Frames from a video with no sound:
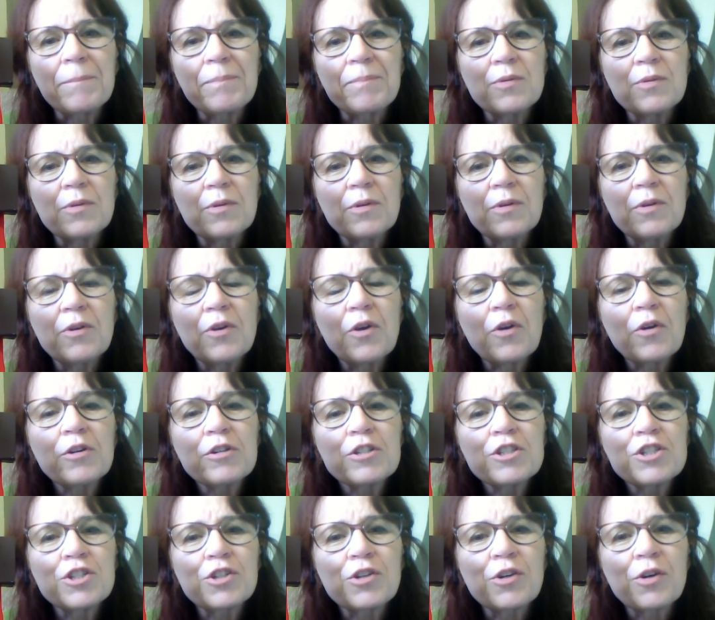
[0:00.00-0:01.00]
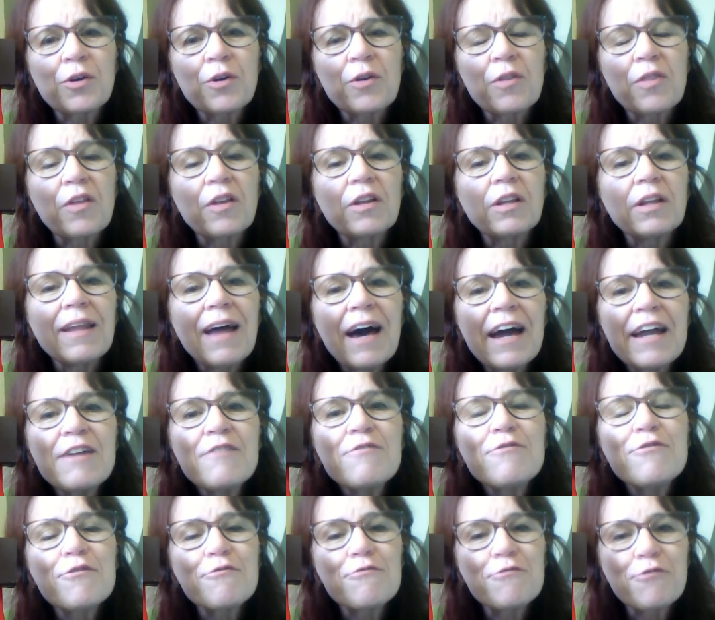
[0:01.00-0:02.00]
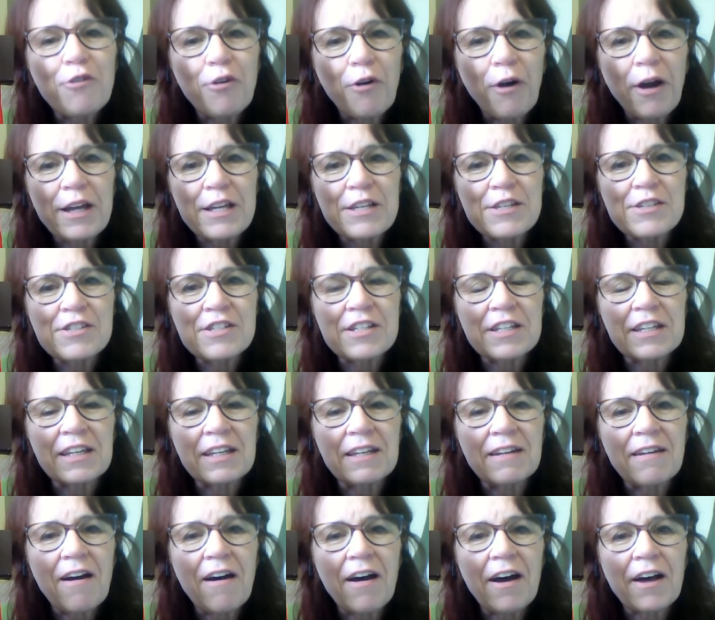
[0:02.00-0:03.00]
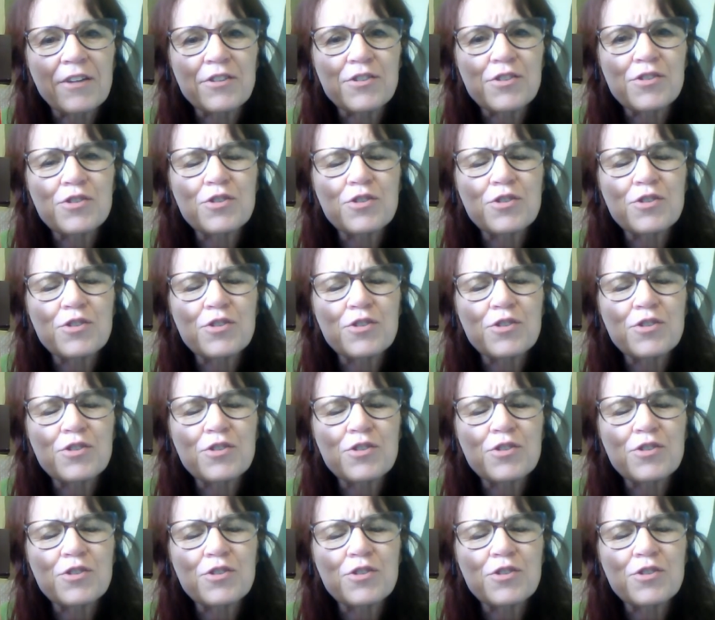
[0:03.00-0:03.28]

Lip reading: nurture the life of Christ in us,